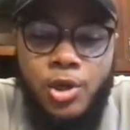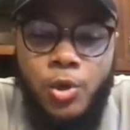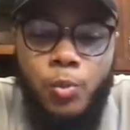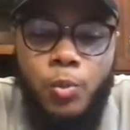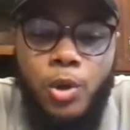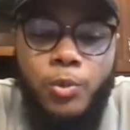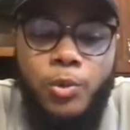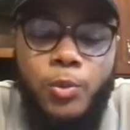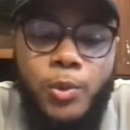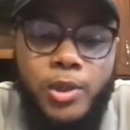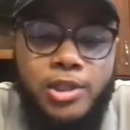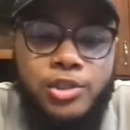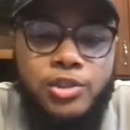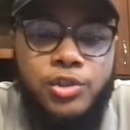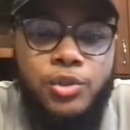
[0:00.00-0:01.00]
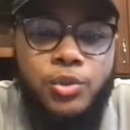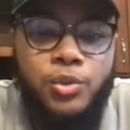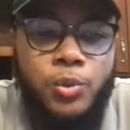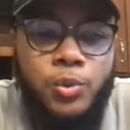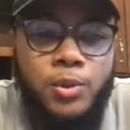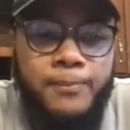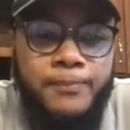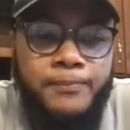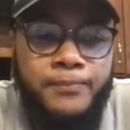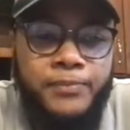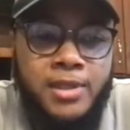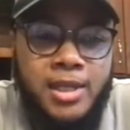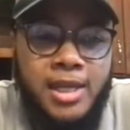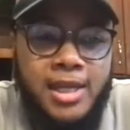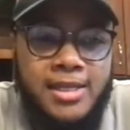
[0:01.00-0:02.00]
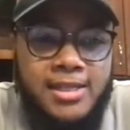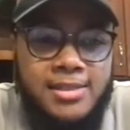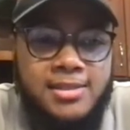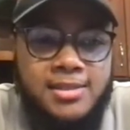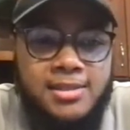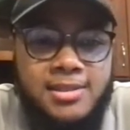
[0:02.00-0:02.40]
what we want to do is